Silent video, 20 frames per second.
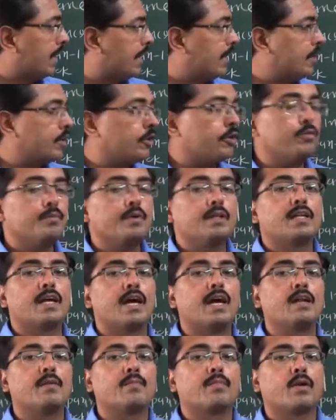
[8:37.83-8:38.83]
and
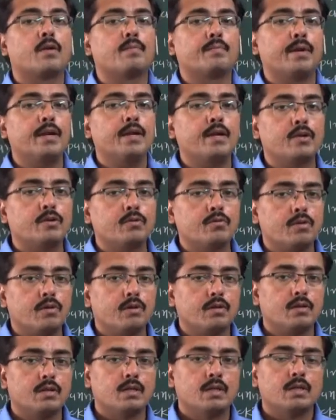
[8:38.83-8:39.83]
2-methyl
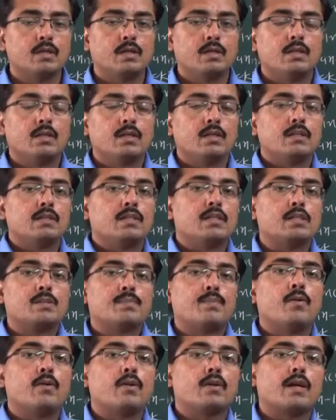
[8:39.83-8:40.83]
propanol. This
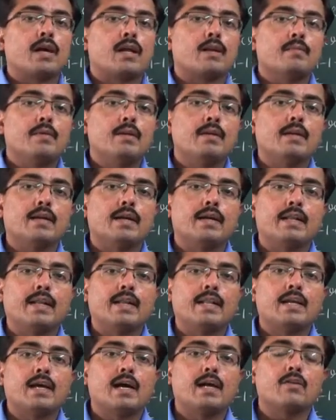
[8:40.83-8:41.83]
4 carbon
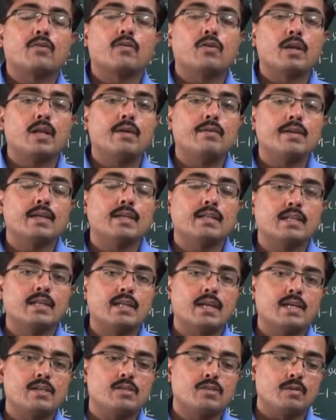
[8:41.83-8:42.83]
containing alcohol having a 3
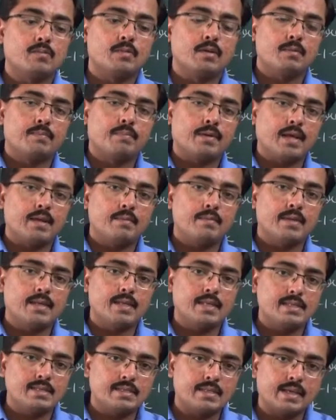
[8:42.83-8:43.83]
isomer,
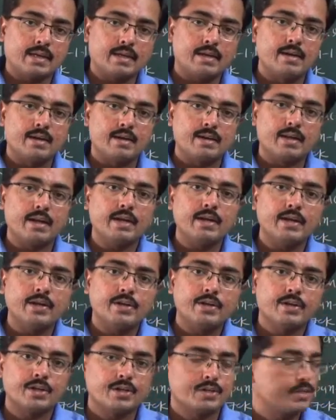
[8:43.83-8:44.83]
primary, secondary and
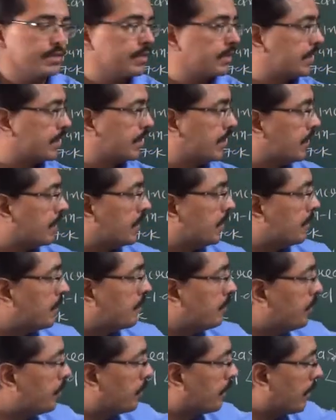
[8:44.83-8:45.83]
tertiary.
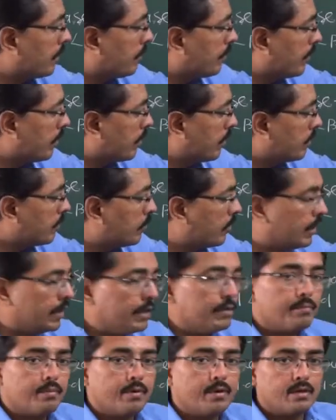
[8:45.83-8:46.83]
Butanol
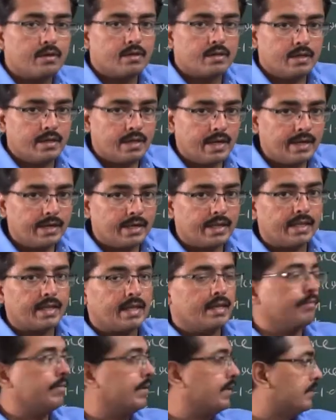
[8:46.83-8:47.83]
boiling point 390
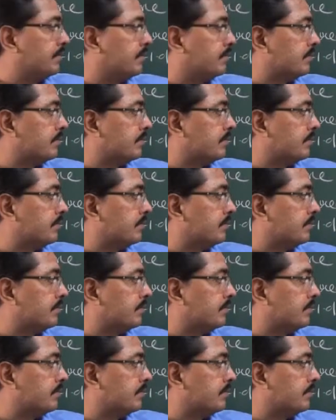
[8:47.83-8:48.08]
Kelvin,